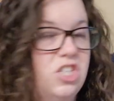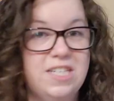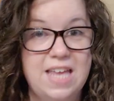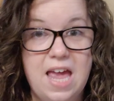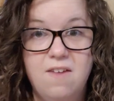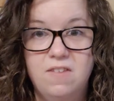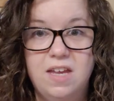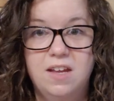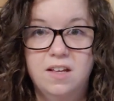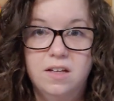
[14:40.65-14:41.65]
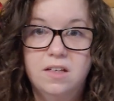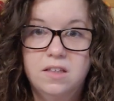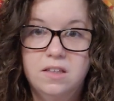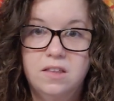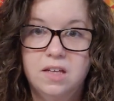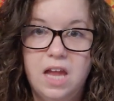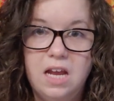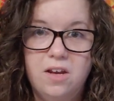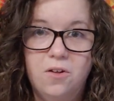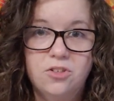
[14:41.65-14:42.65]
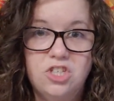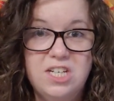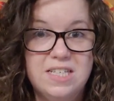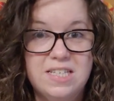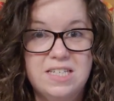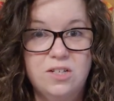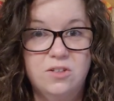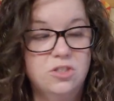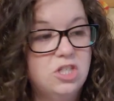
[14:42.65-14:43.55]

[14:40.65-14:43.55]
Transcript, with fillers: she's heavy, the Katie doll, she is still,